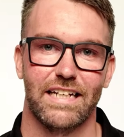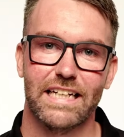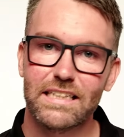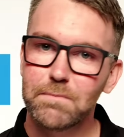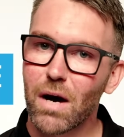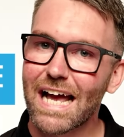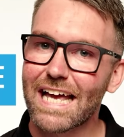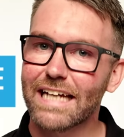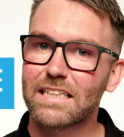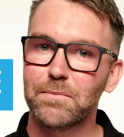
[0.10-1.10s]
Here's my
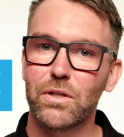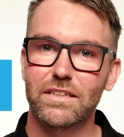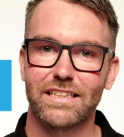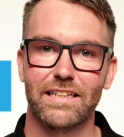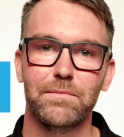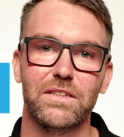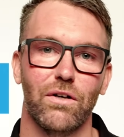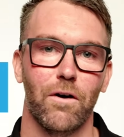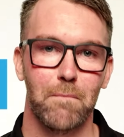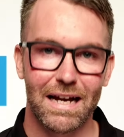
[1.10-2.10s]
expert
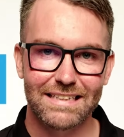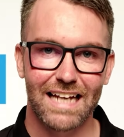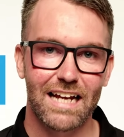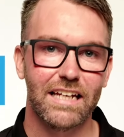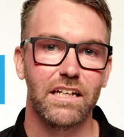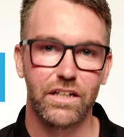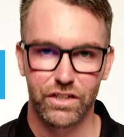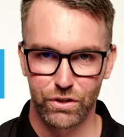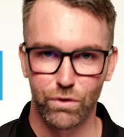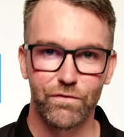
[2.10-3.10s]
tips on maintaining
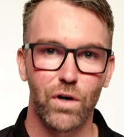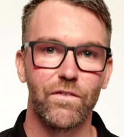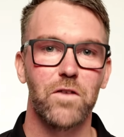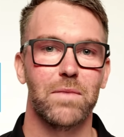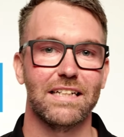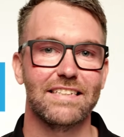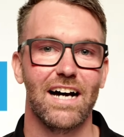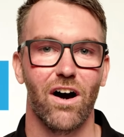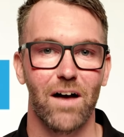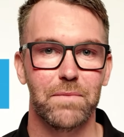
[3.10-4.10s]
your Volvo
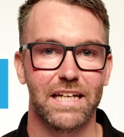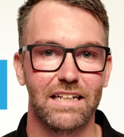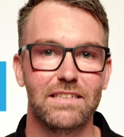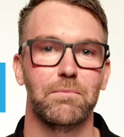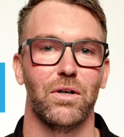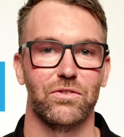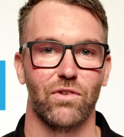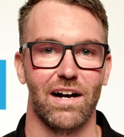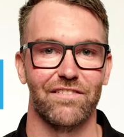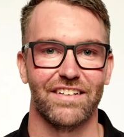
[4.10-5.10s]
Penta IPS pod
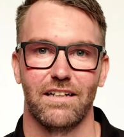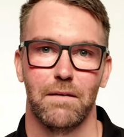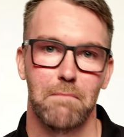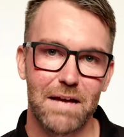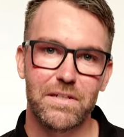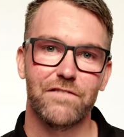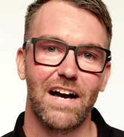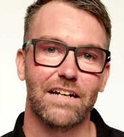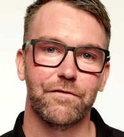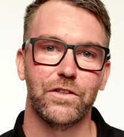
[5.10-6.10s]
drive. Maybe you've
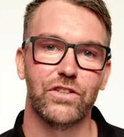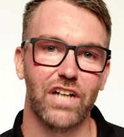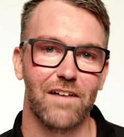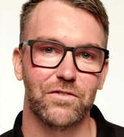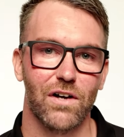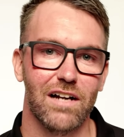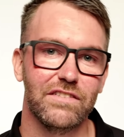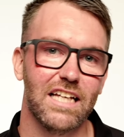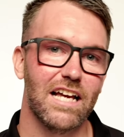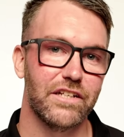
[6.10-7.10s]
had a few shaft
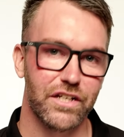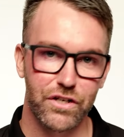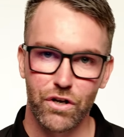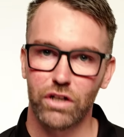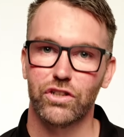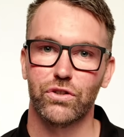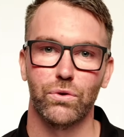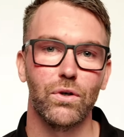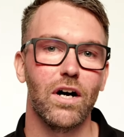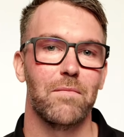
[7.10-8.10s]
drives and you're not
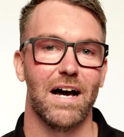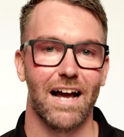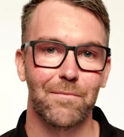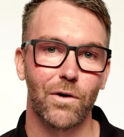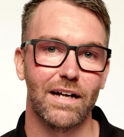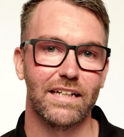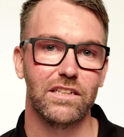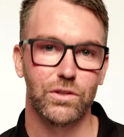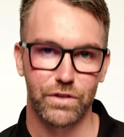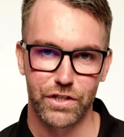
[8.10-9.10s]
sure about
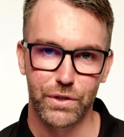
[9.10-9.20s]
upgrading to a